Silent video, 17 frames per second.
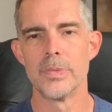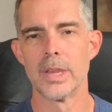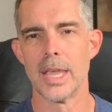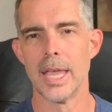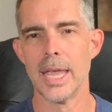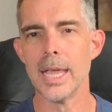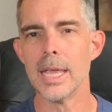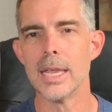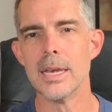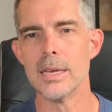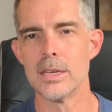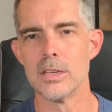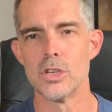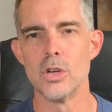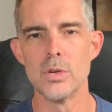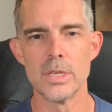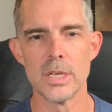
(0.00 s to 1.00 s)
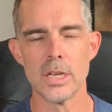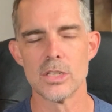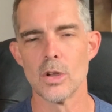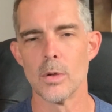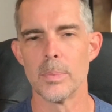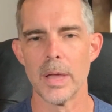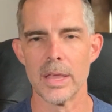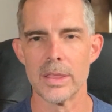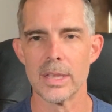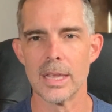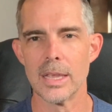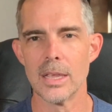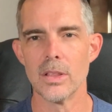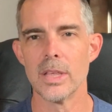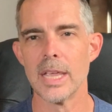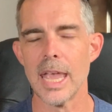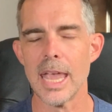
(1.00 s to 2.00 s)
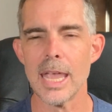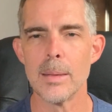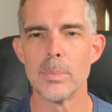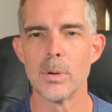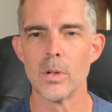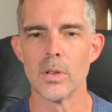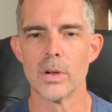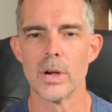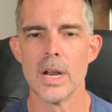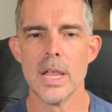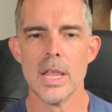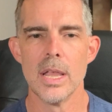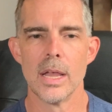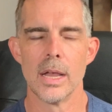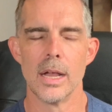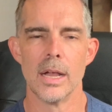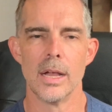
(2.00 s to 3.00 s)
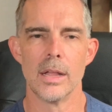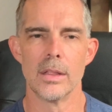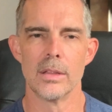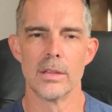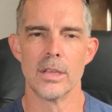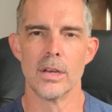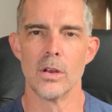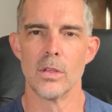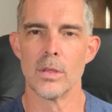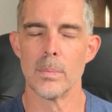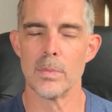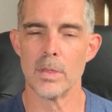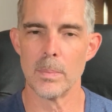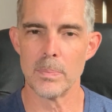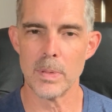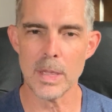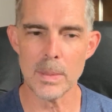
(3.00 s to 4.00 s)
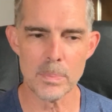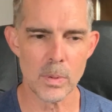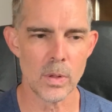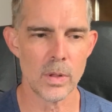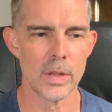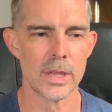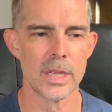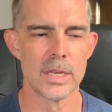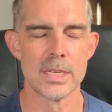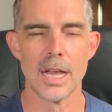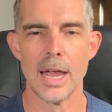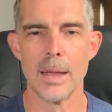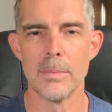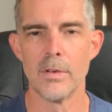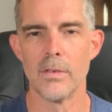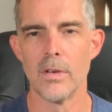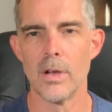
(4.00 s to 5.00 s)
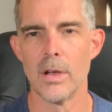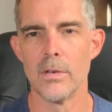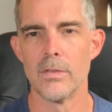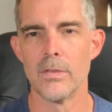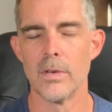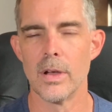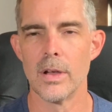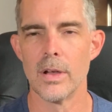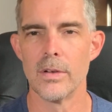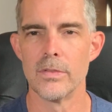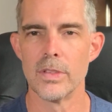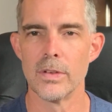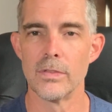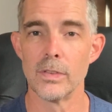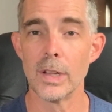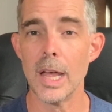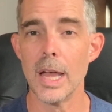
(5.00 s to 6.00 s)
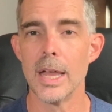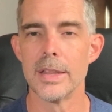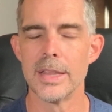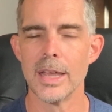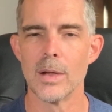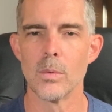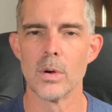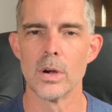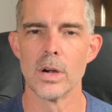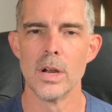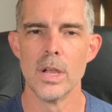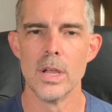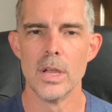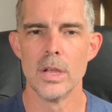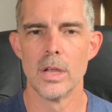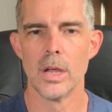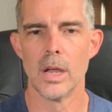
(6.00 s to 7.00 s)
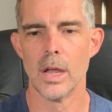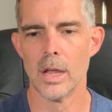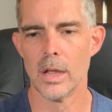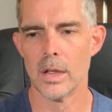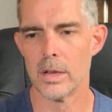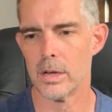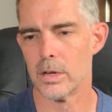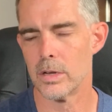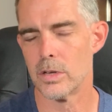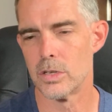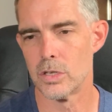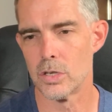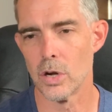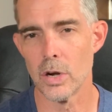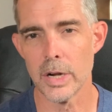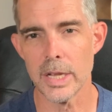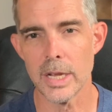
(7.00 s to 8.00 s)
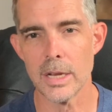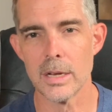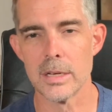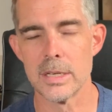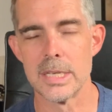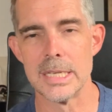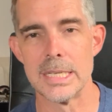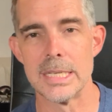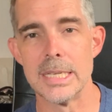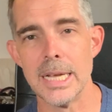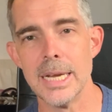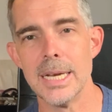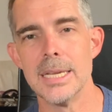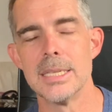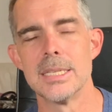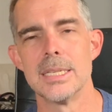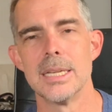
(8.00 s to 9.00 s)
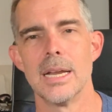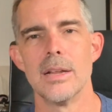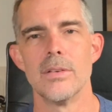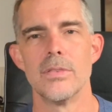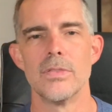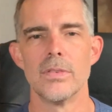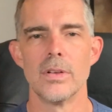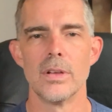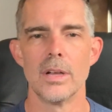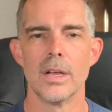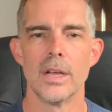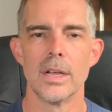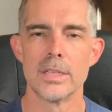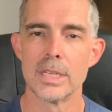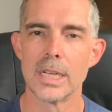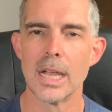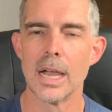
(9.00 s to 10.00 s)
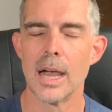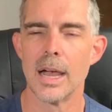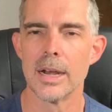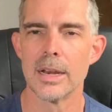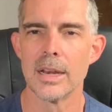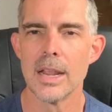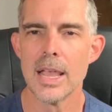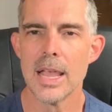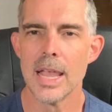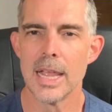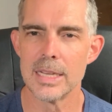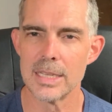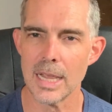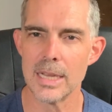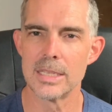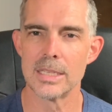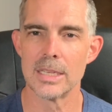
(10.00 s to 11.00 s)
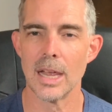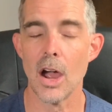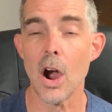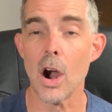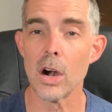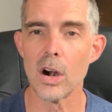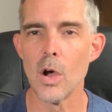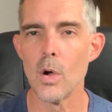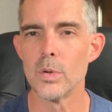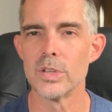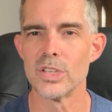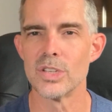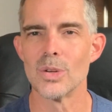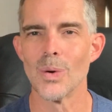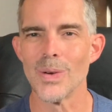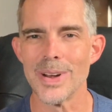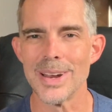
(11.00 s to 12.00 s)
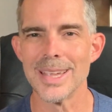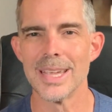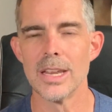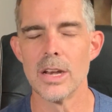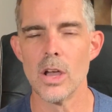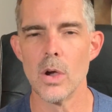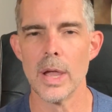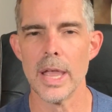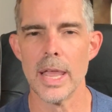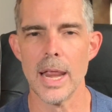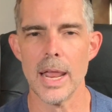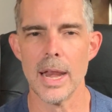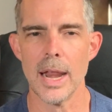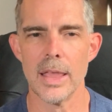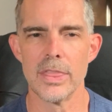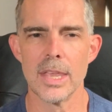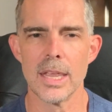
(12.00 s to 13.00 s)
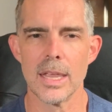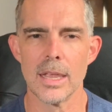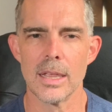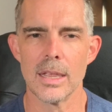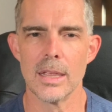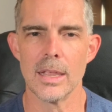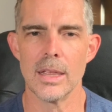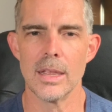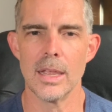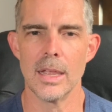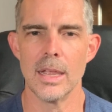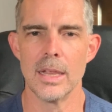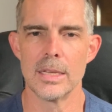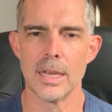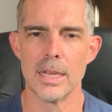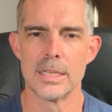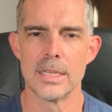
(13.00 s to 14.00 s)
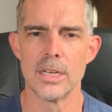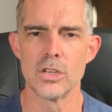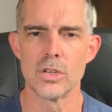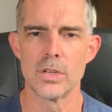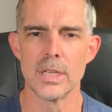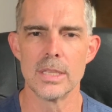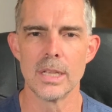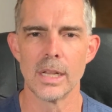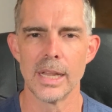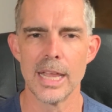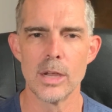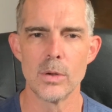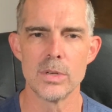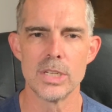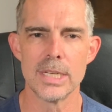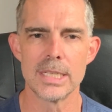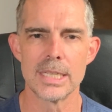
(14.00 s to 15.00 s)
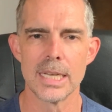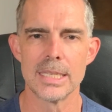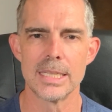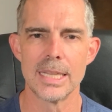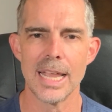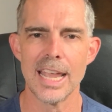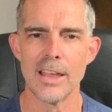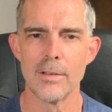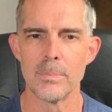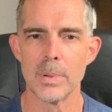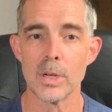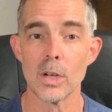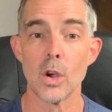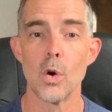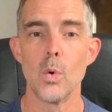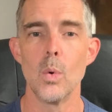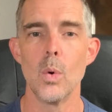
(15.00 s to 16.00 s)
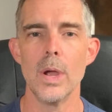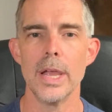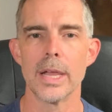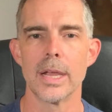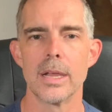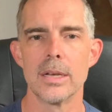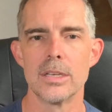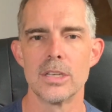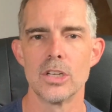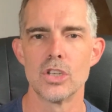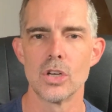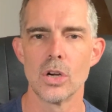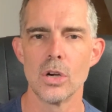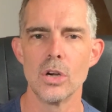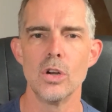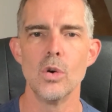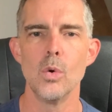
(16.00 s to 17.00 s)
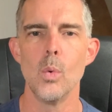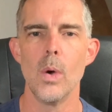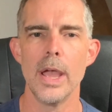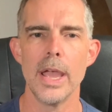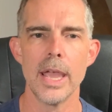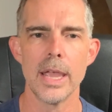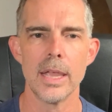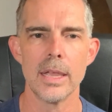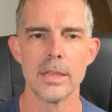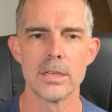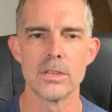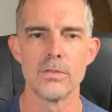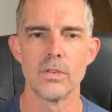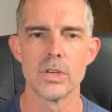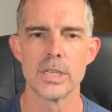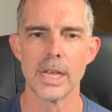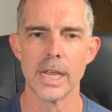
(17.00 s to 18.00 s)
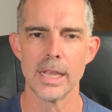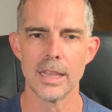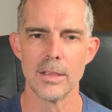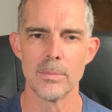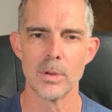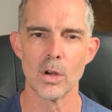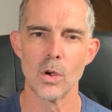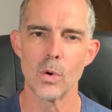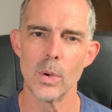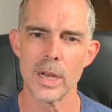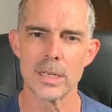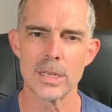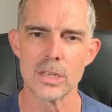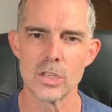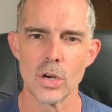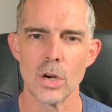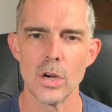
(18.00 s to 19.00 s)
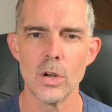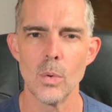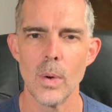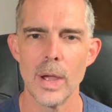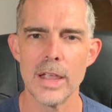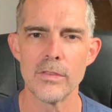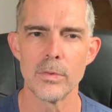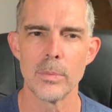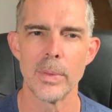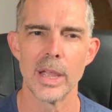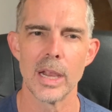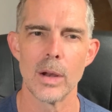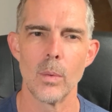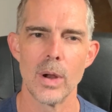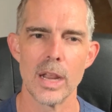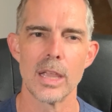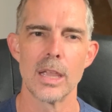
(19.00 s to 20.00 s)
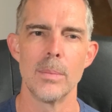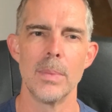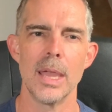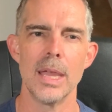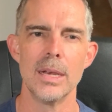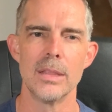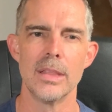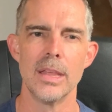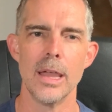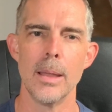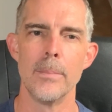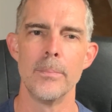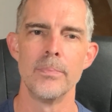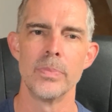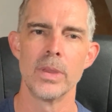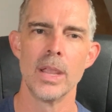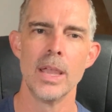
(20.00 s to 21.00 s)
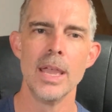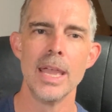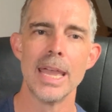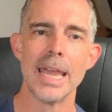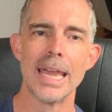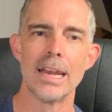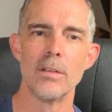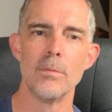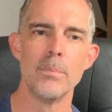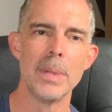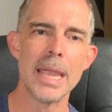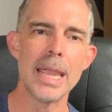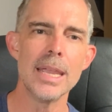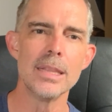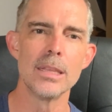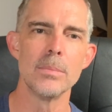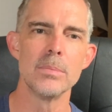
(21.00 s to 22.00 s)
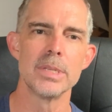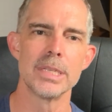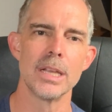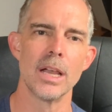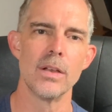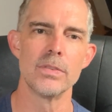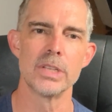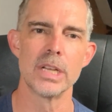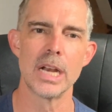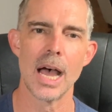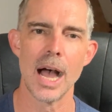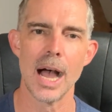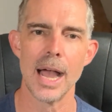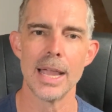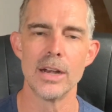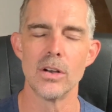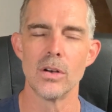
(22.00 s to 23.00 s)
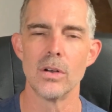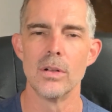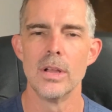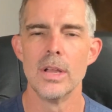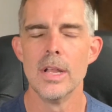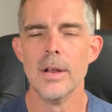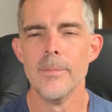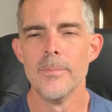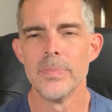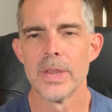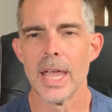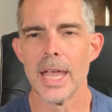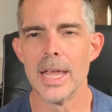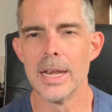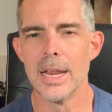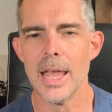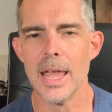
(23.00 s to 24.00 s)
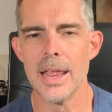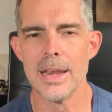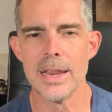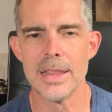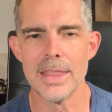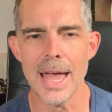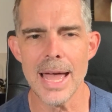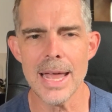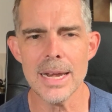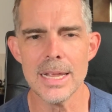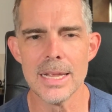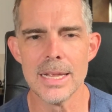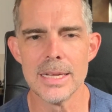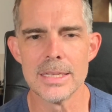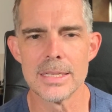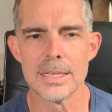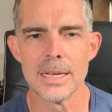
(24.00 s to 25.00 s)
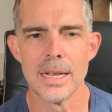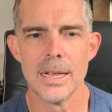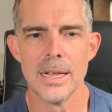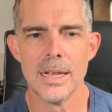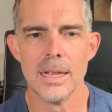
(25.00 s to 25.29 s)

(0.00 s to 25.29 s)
Cain choosing his own path and killing Abel, or, you know, the people at the time of the flood that were turning to sin instead of to God. And it's our own story, you know, and I think it's interesting the language he says, they have been quick to turn away, this is verse 8, they've been quick to turn away from what I commanded them and have made themselves an idol. And that is